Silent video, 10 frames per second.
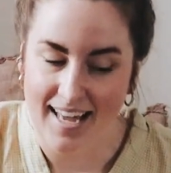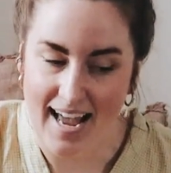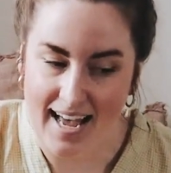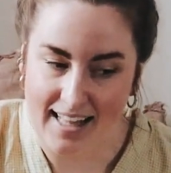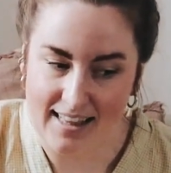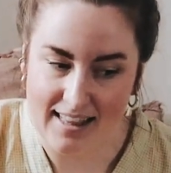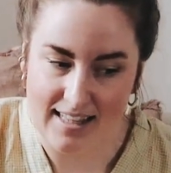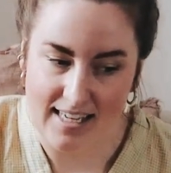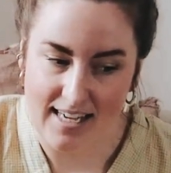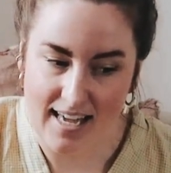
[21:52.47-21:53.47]
at
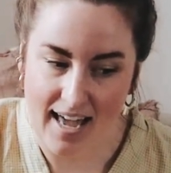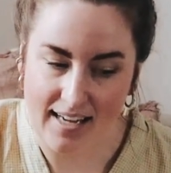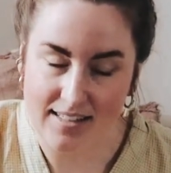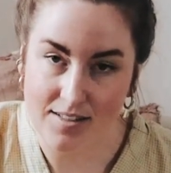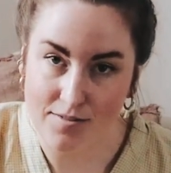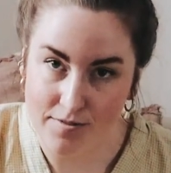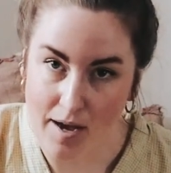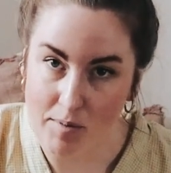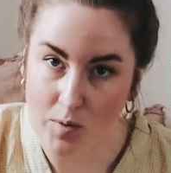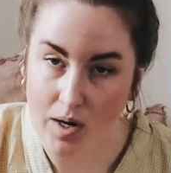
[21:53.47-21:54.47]
the end of
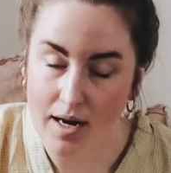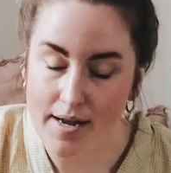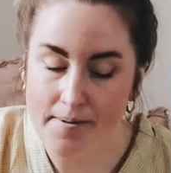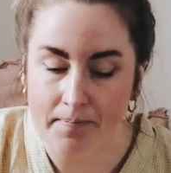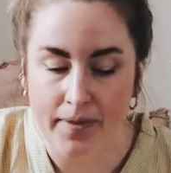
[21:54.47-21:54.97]
February,